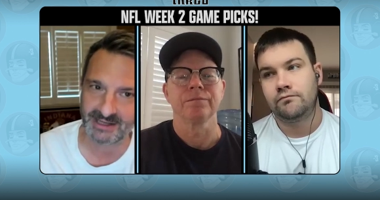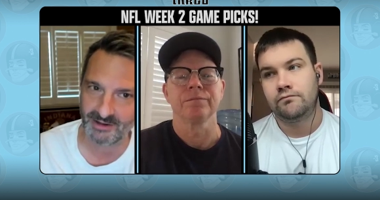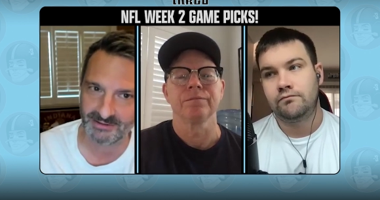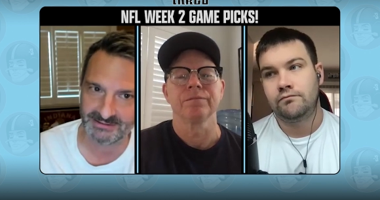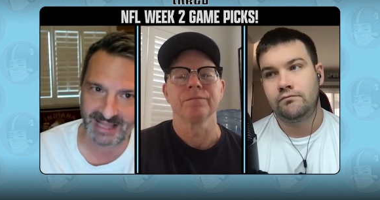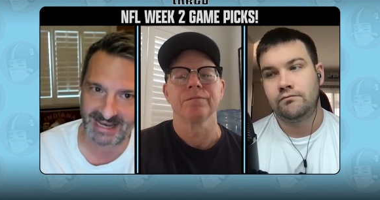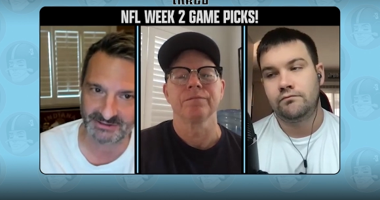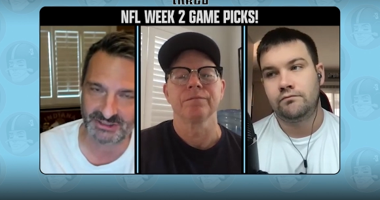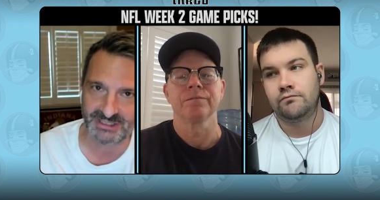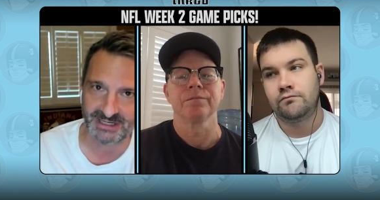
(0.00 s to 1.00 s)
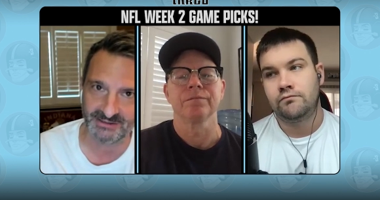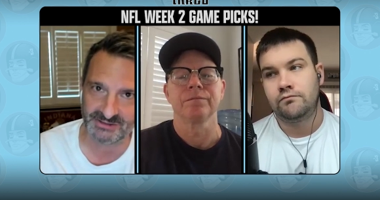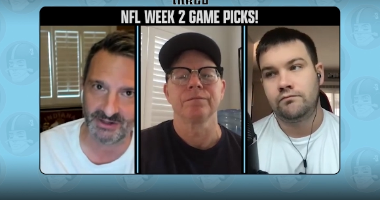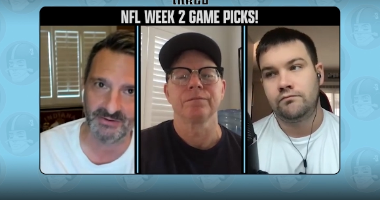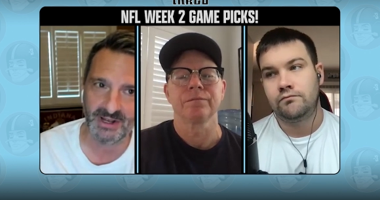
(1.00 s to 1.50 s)
Speaker 1: all of last year.
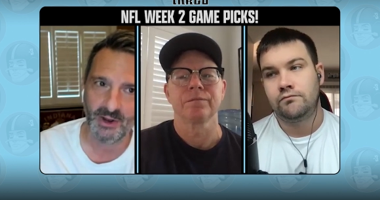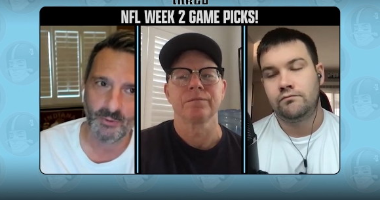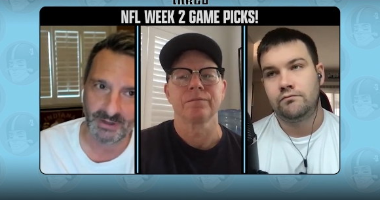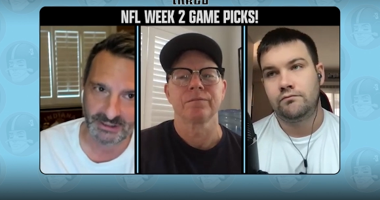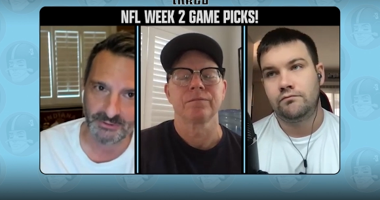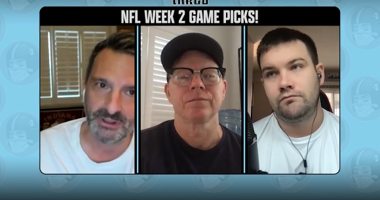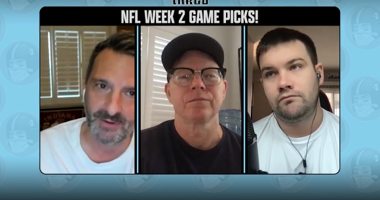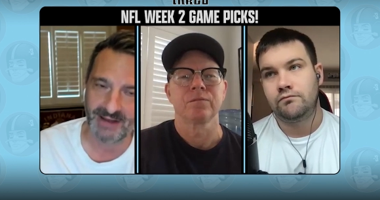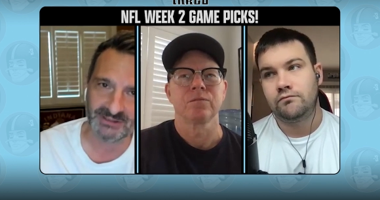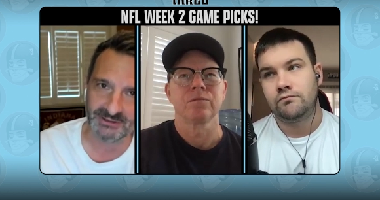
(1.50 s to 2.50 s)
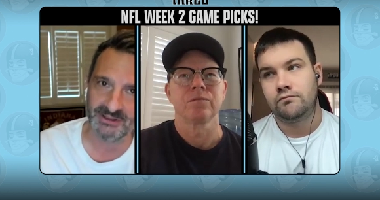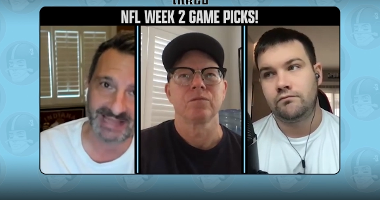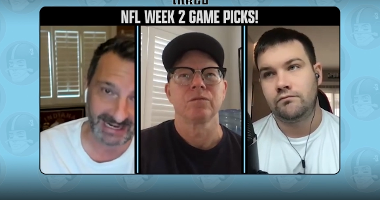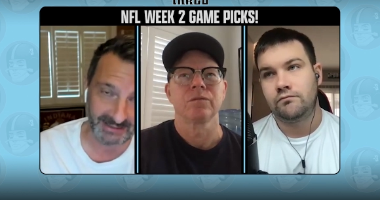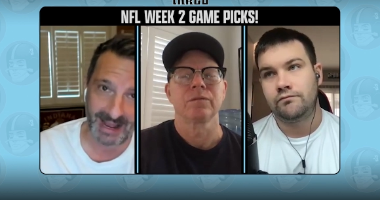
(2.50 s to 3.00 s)
So what you do have to
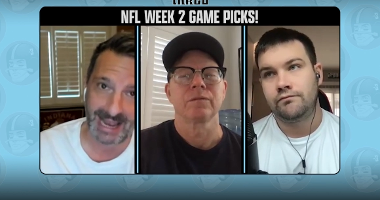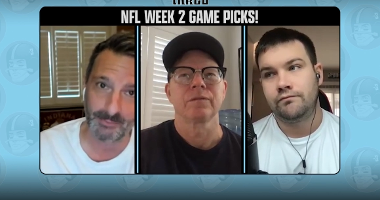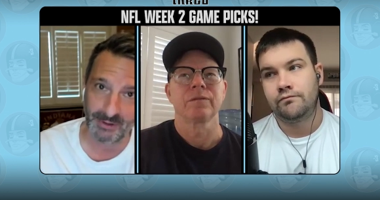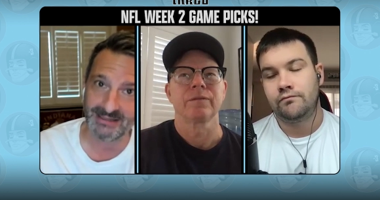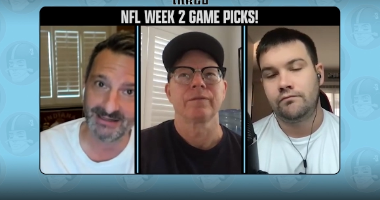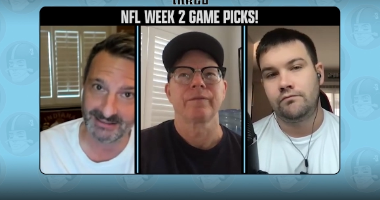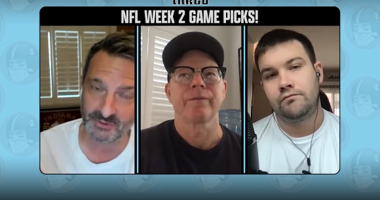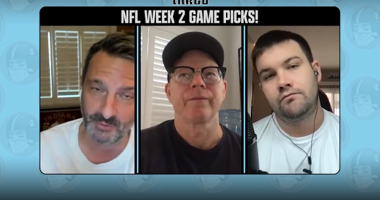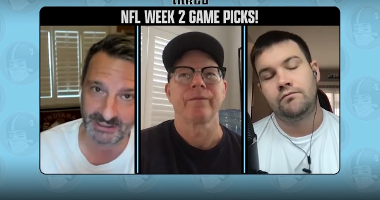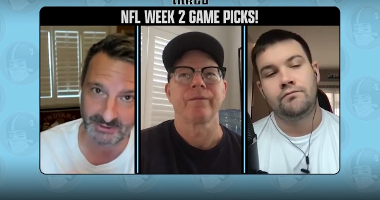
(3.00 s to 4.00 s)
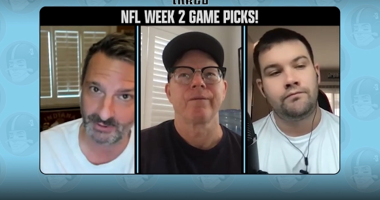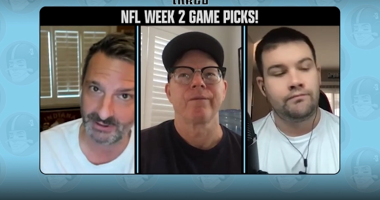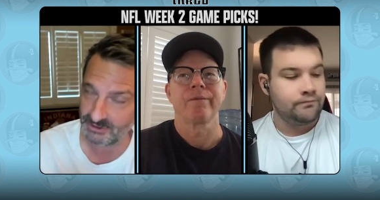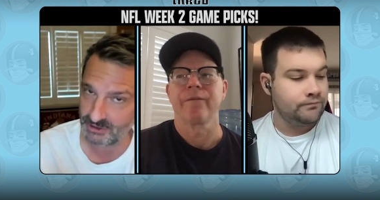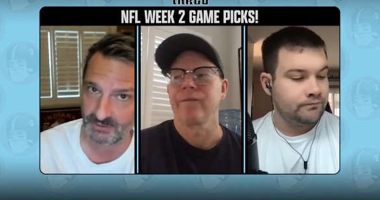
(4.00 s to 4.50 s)
look at, in my opinion, is
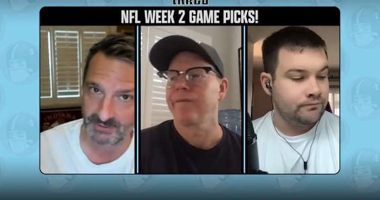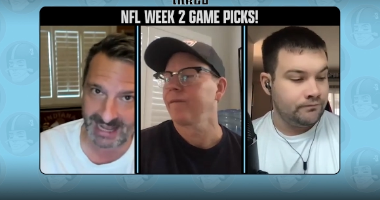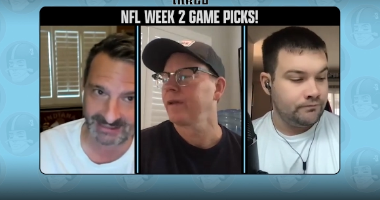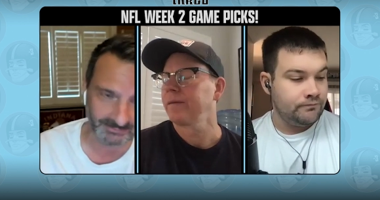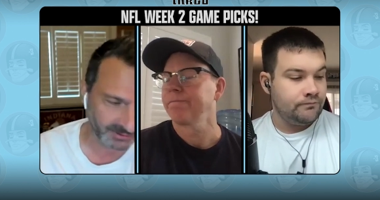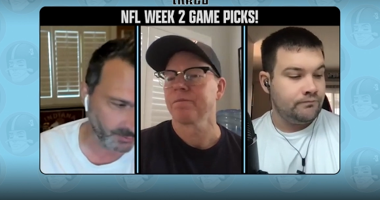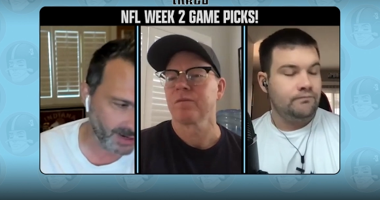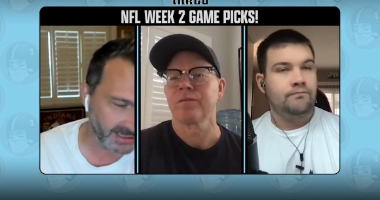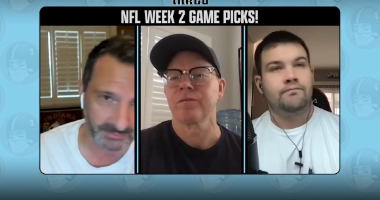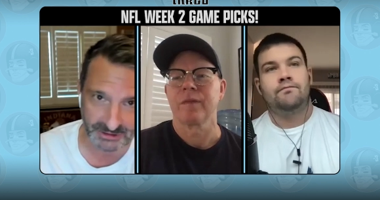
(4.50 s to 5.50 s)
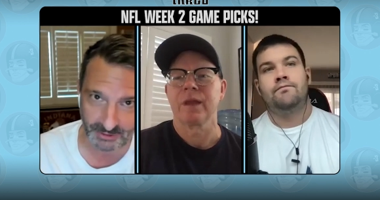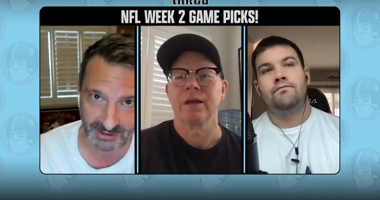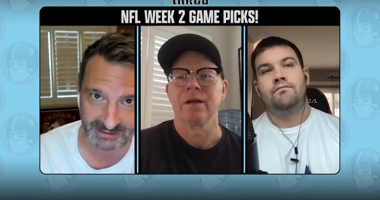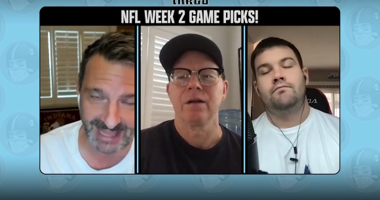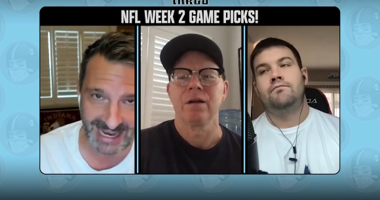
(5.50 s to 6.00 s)
2022, not the way the
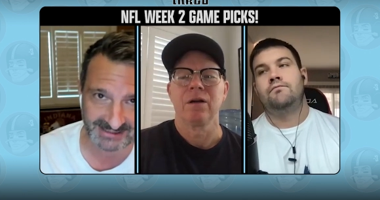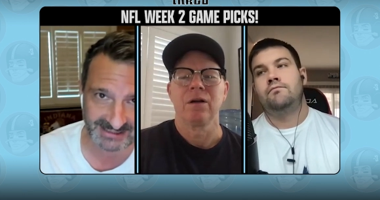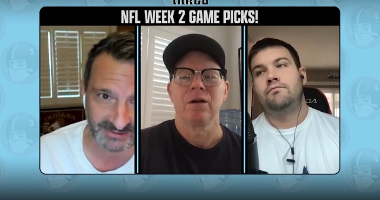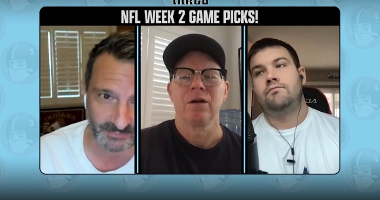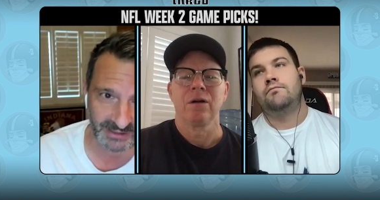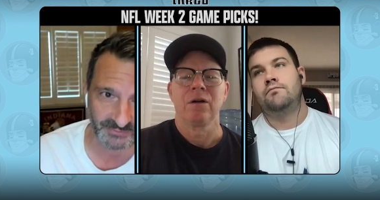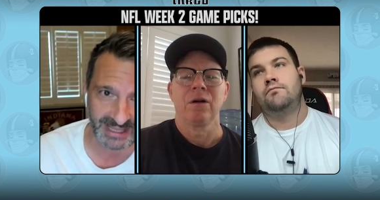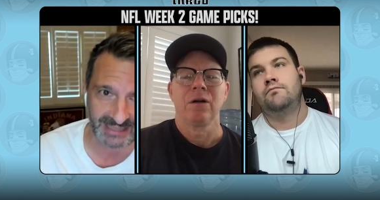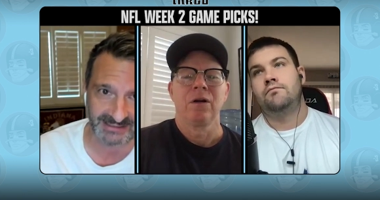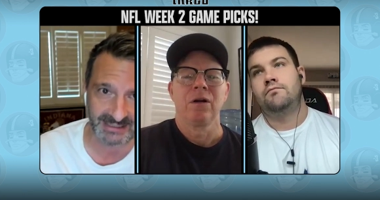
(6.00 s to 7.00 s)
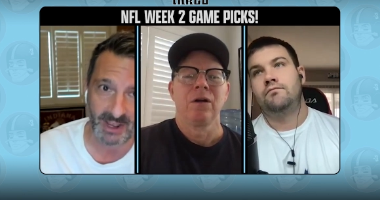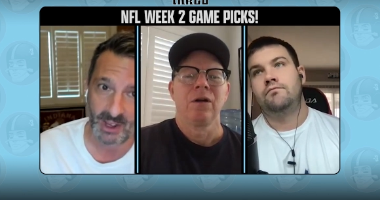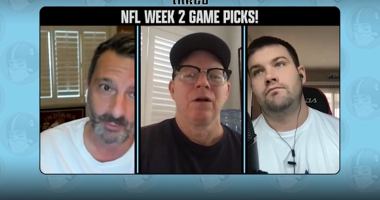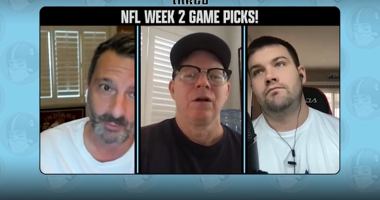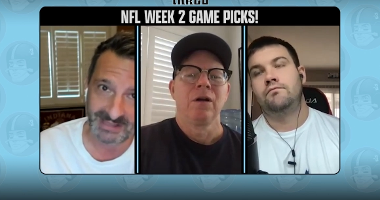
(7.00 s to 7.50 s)
majority of last season went for that team
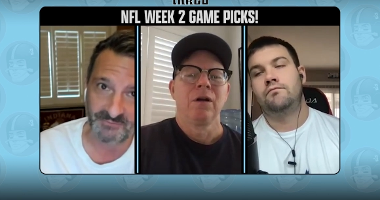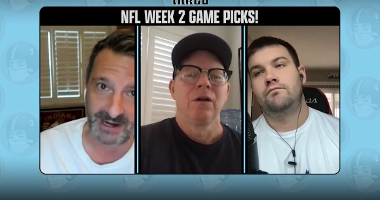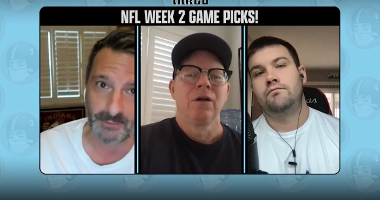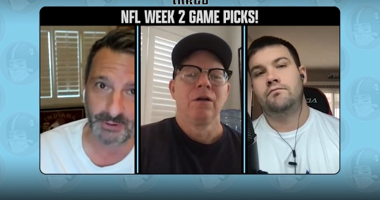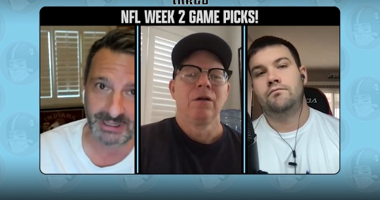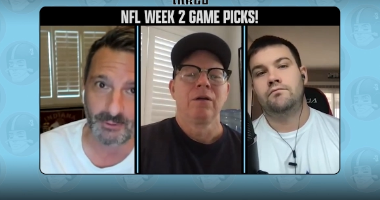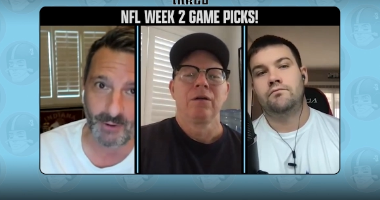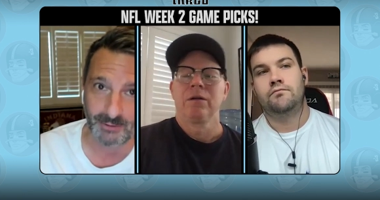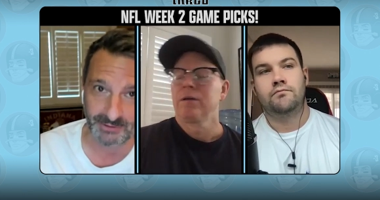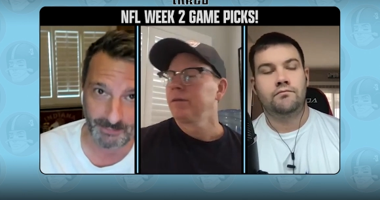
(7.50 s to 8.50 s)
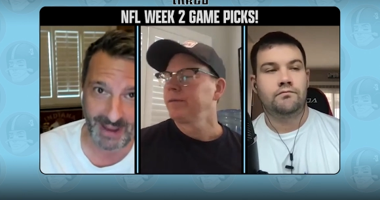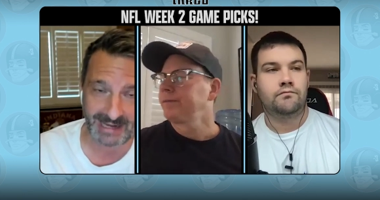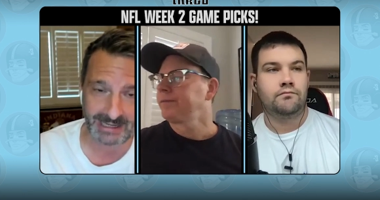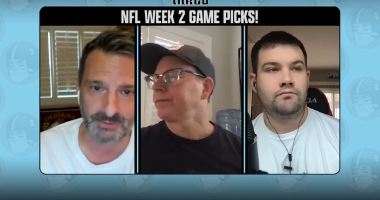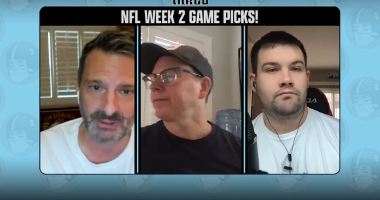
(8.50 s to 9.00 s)
when they fared pretty well with a
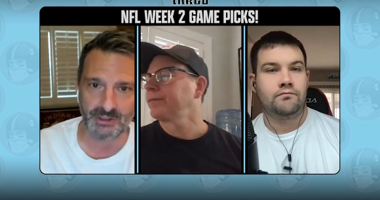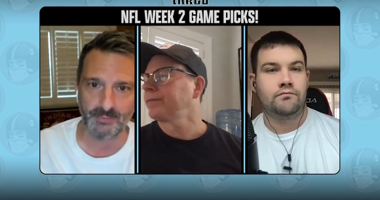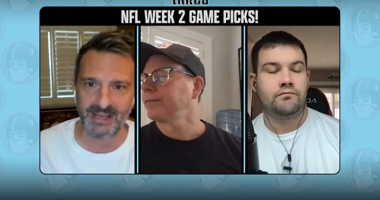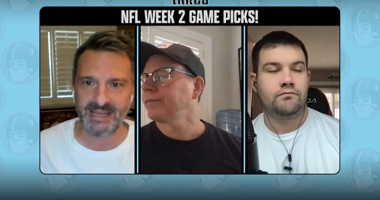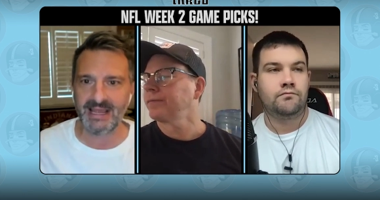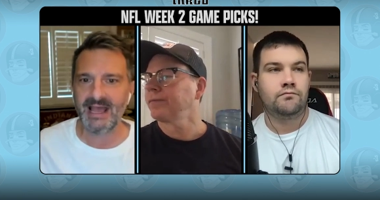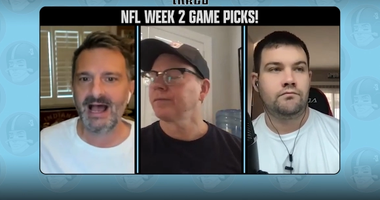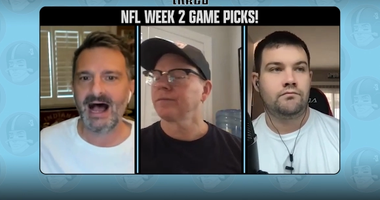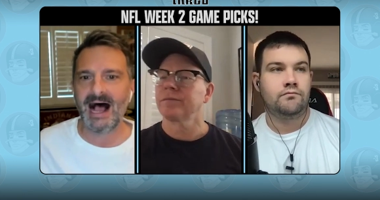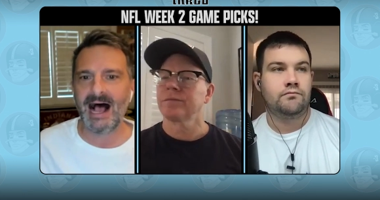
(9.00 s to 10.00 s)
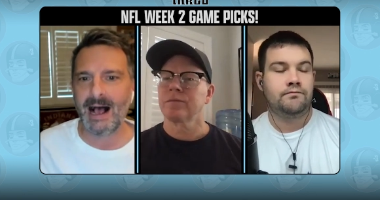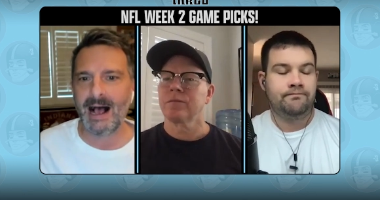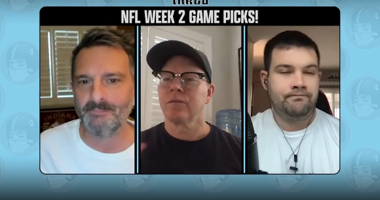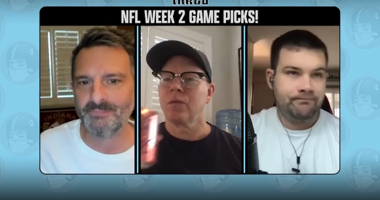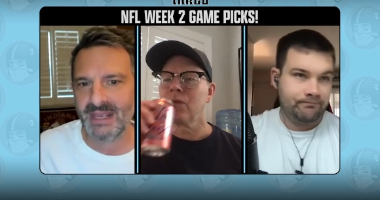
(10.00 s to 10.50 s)
backup QB.
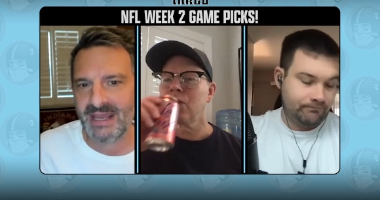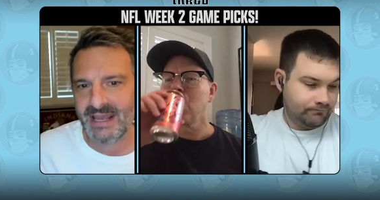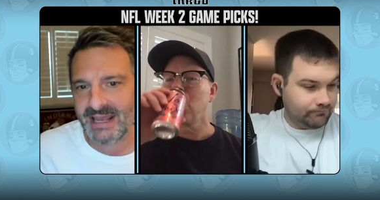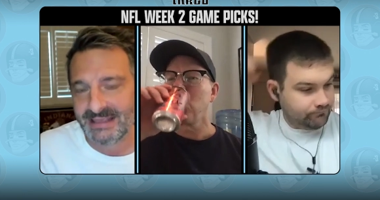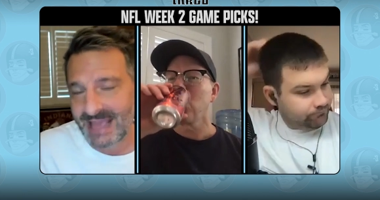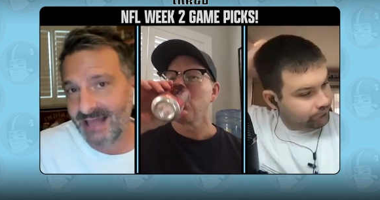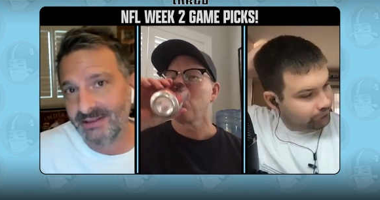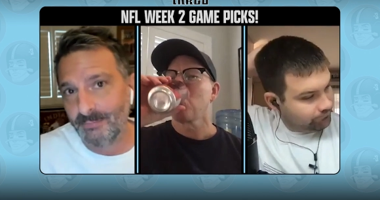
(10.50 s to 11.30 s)
Um, yeah, the